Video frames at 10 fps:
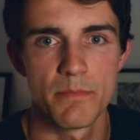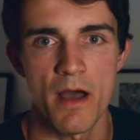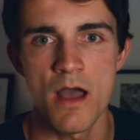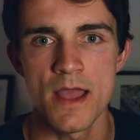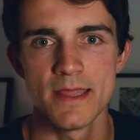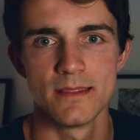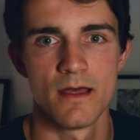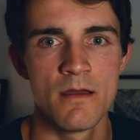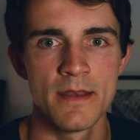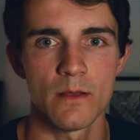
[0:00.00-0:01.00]
by
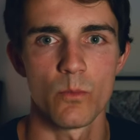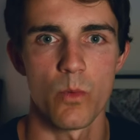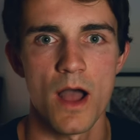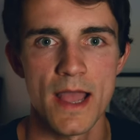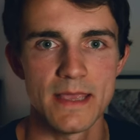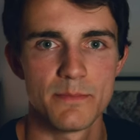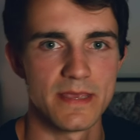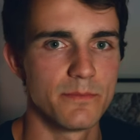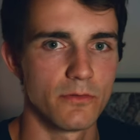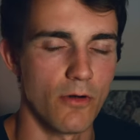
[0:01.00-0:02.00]
learning why
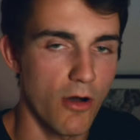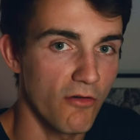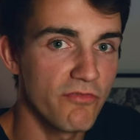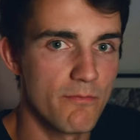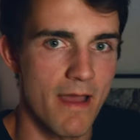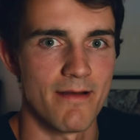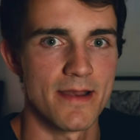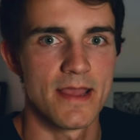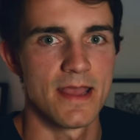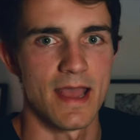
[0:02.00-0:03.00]
people of merit,
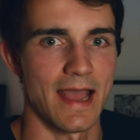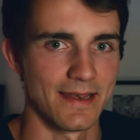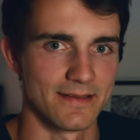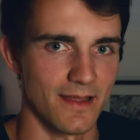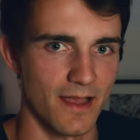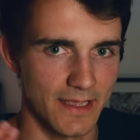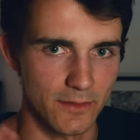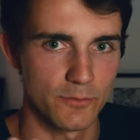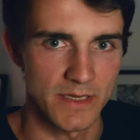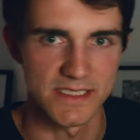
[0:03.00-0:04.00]
and I
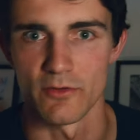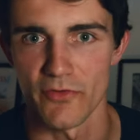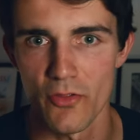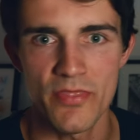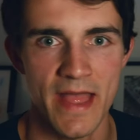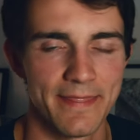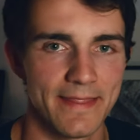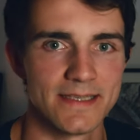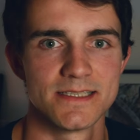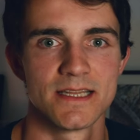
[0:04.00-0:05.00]
include myself on that
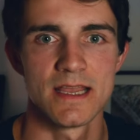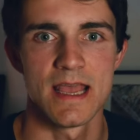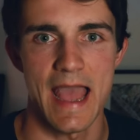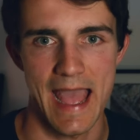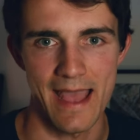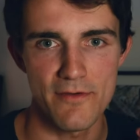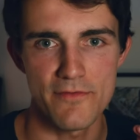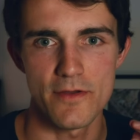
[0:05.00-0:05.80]
list, have